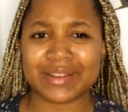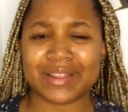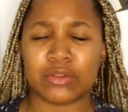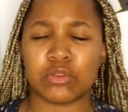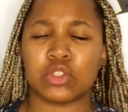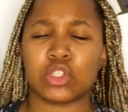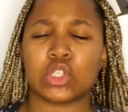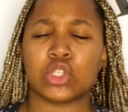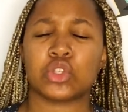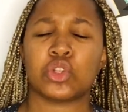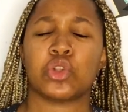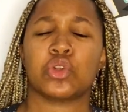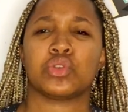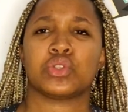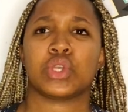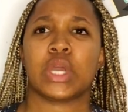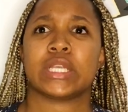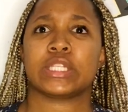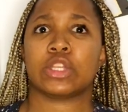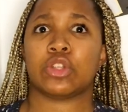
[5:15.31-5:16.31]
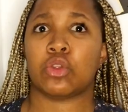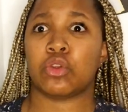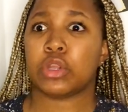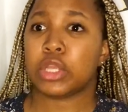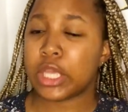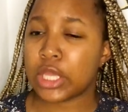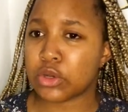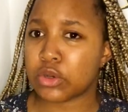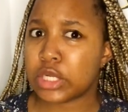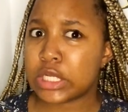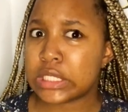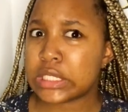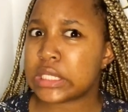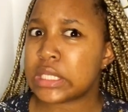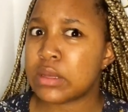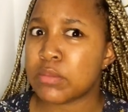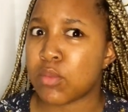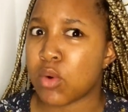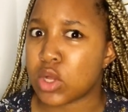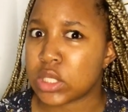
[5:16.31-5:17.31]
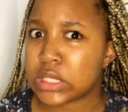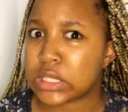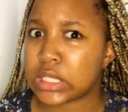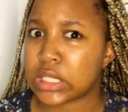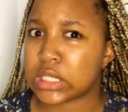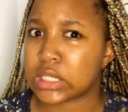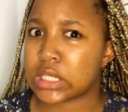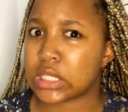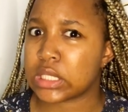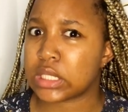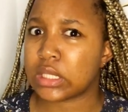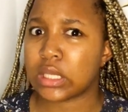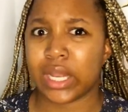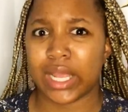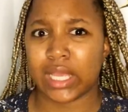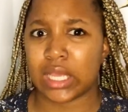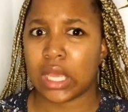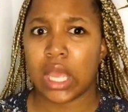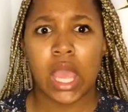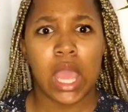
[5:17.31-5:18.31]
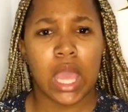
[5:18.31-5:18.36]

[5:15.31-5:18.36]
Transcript: Like you just close your eyes and you can already see monsters in like